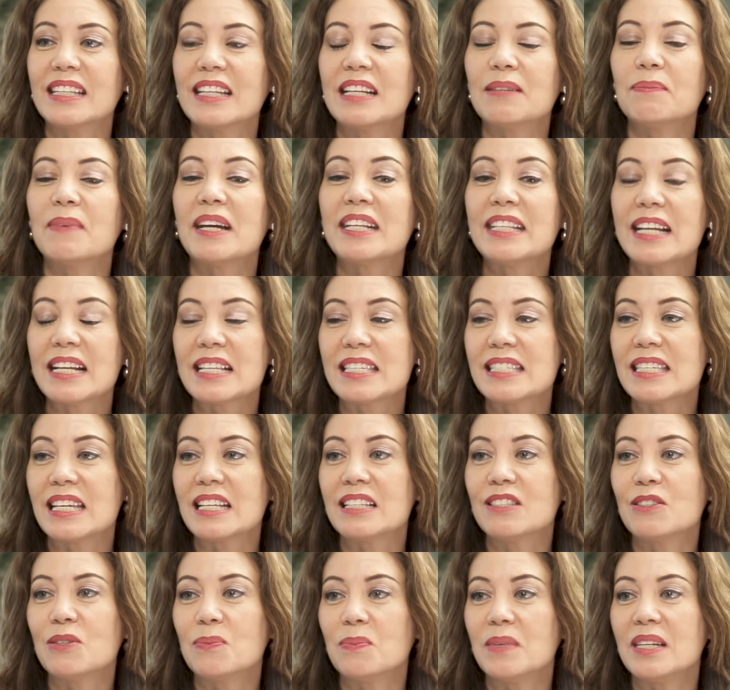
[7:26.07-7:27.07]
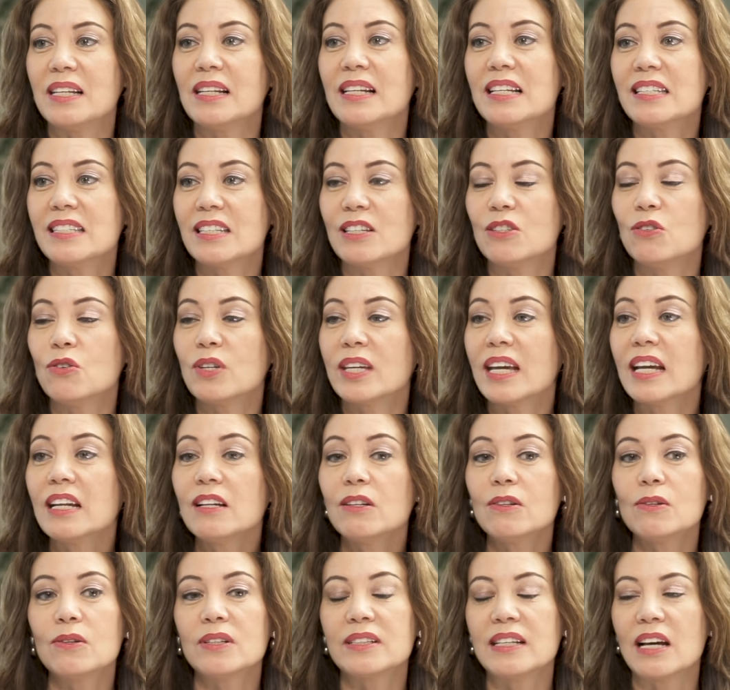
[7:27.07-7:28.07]
And then my dad said to me, listen, you
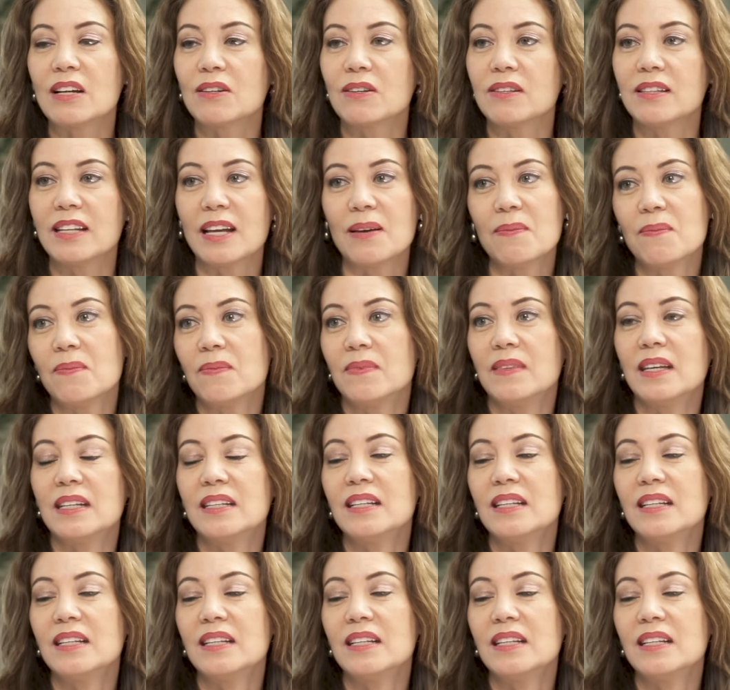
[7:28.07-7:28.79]
can't look down on them.